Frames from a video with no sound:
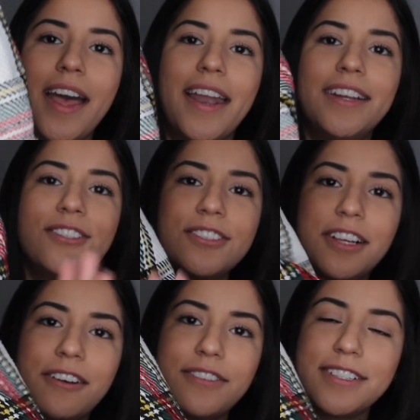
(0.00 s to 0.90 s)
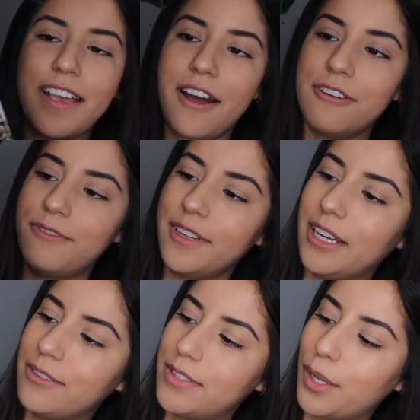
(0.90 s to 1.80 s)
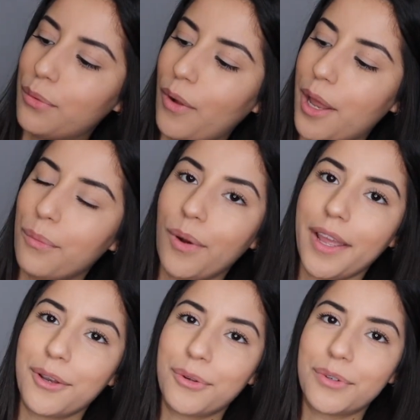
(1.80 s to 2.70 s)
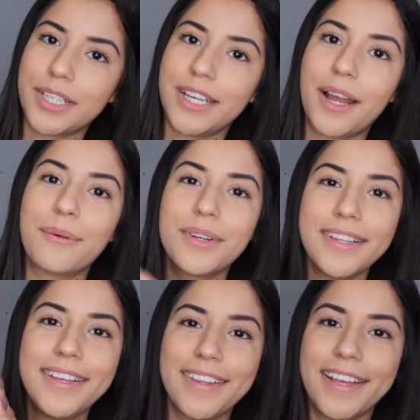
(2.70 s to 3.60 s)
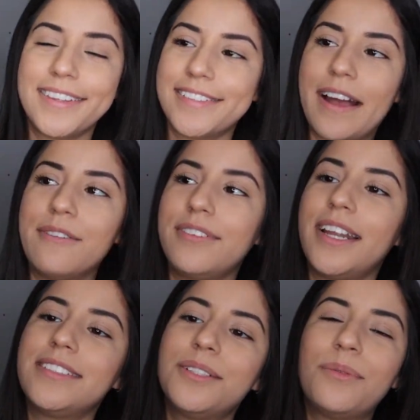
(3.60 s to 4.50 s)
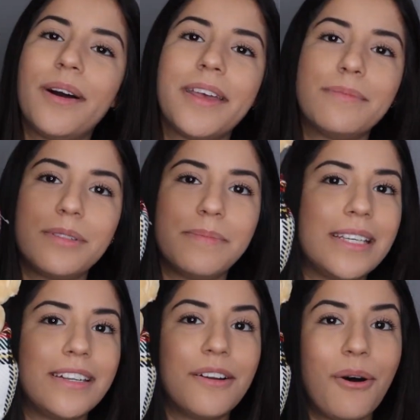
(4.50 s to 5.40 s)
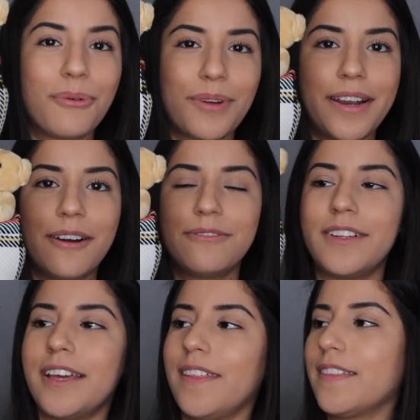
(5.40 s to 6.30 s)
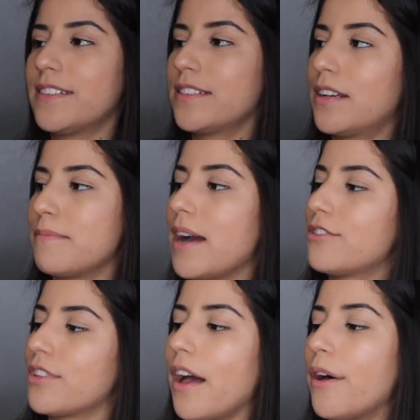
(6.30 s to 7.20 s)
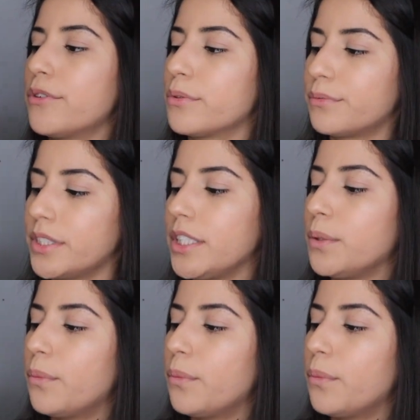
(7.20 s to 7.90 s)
And I just love his outfit, how it's like red, white, and green. I really like this outfit. I didn't want him to be in an all red outfit. I think this is going to match the house really